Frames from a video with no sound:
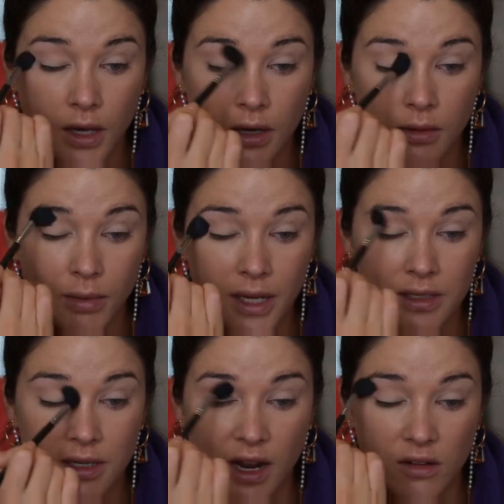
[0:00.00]
And it
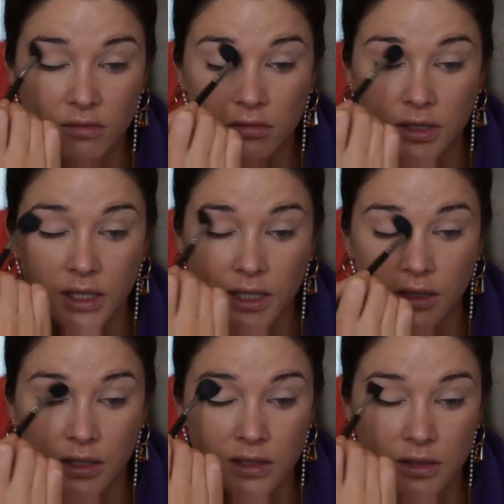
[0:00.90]
blends it out really
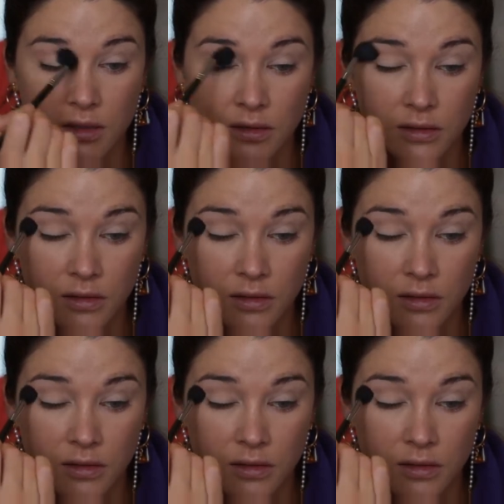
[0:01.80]
nicely.